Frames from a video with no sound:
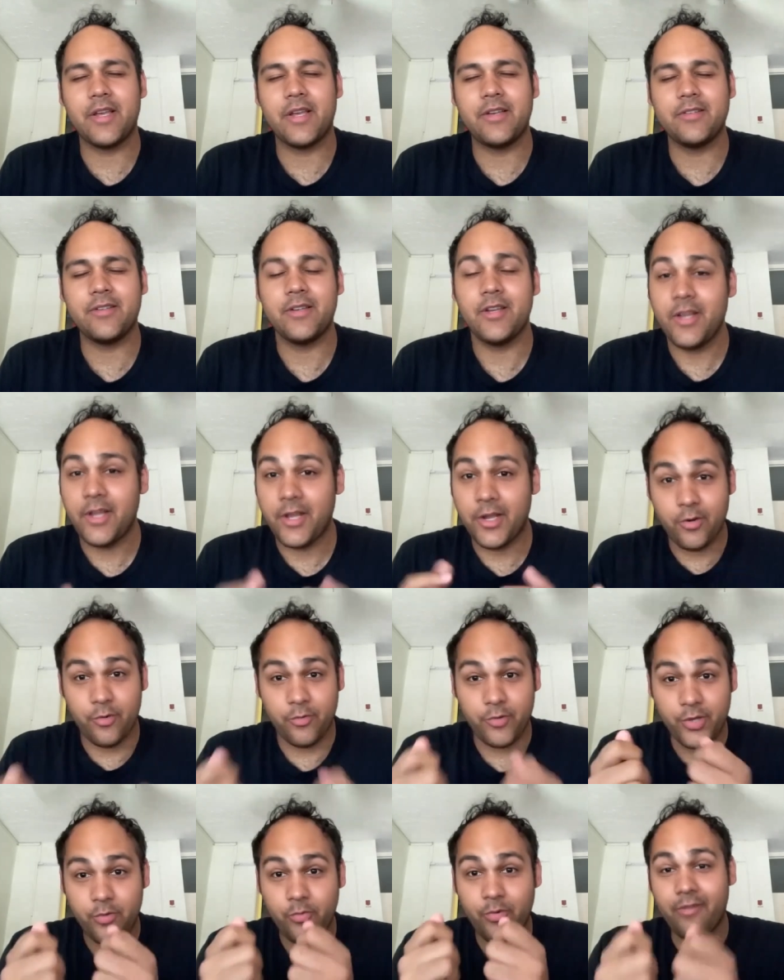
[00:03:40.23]
and you
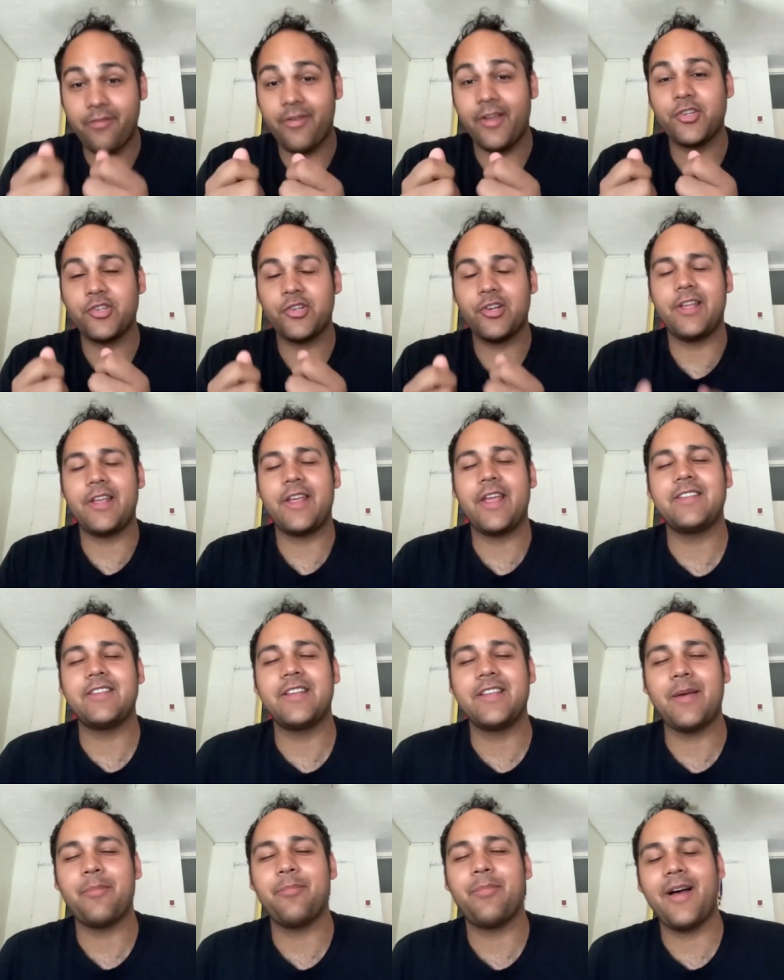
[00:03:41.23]
know you eventually
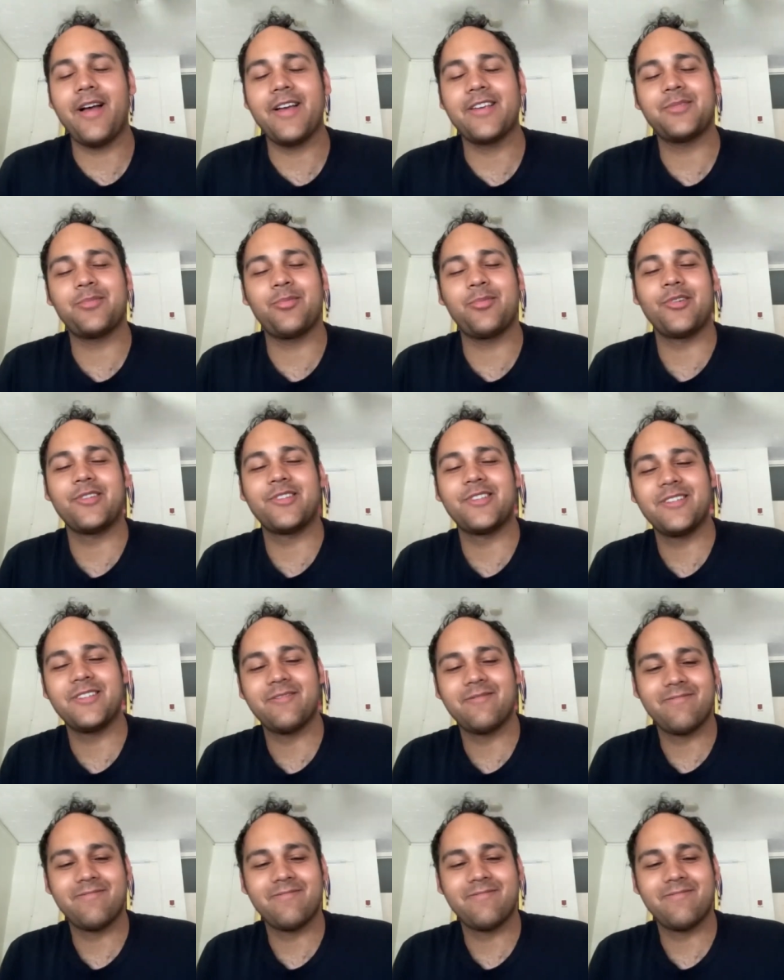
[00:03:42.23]
getting that passport. Yeah.